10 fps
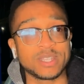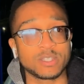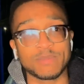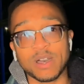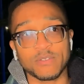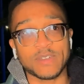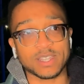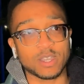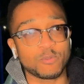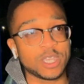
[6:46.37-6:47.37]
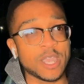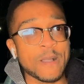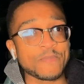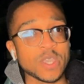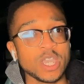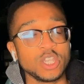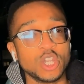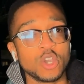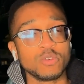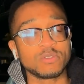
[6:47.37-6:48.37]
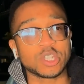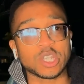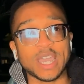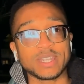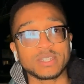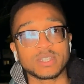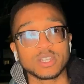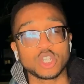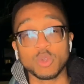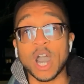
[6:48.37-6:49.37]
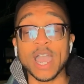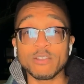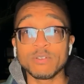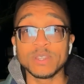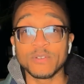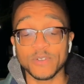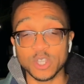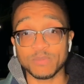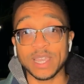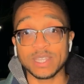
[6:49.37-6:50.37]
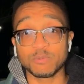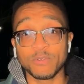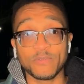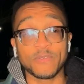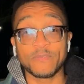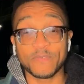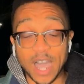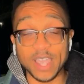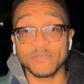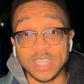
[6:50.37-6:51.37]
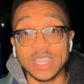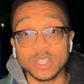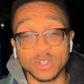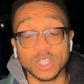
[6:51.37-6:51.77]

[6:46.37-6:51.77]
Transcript: It's about the fact that we, you know, decided to hire him in the first place with 5 years on his